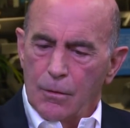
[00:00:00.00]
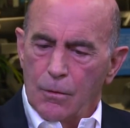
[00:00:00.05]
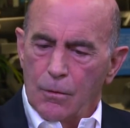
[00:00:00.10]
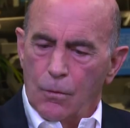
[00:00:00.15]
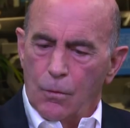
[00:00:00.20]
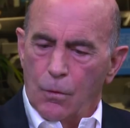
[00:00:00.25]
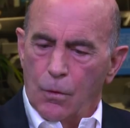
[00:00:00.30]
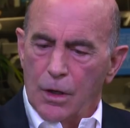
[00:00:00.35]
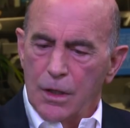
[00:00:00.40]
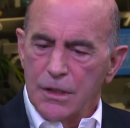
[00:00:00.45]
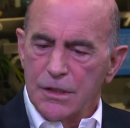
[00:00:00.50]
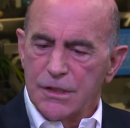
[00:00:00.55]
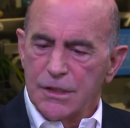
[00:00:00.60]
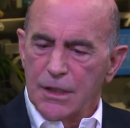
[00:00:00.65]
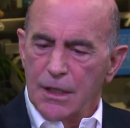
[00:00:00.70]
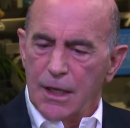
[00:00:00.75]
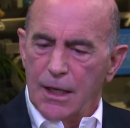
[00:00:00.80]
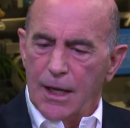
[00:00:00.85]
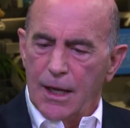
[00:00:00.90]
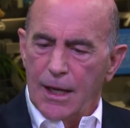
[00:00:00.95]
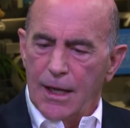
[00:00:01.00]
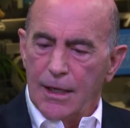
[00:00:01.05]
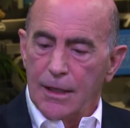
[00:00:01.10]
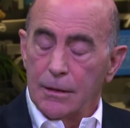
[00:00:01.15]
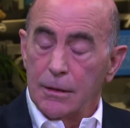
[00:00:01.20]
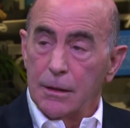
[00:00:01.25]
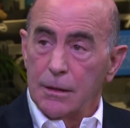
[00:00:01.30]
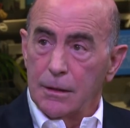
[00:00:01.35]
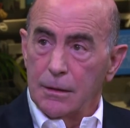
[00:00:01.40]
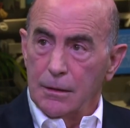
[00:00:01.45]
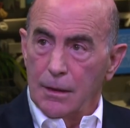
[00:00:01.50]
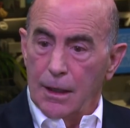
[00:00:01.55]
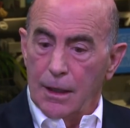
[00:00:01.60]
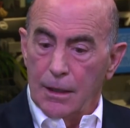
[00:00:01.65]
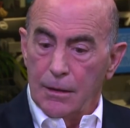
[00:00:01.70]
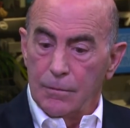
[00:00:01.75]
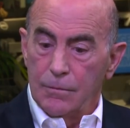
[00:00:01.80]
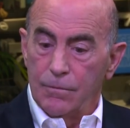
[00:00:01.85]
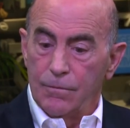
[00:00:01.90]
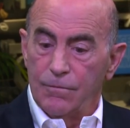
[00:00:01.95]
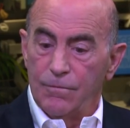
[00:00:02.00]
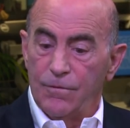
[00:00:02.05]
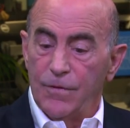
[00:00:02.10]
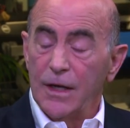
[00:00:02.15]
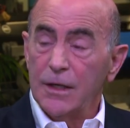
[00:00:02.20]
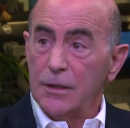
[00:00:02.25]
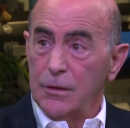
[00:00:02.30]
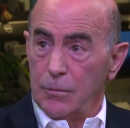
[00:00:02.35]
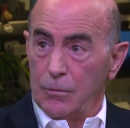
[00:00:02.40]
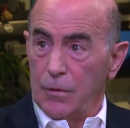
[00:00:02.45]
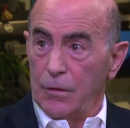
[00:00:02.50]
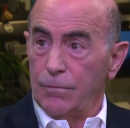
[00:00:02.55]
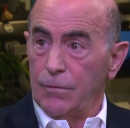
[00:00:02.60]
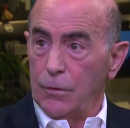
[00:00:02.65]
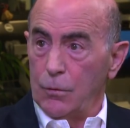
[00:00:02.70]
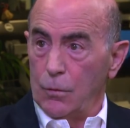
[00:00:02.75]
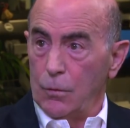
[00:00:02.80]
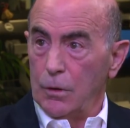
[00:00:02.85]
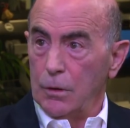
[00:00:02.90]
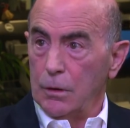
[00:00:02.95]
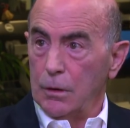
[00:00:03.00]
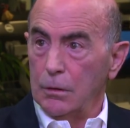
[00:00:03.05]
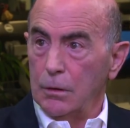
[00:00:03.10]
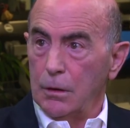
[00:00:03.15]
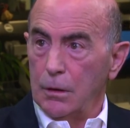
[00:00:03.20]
was a a victim, if you will,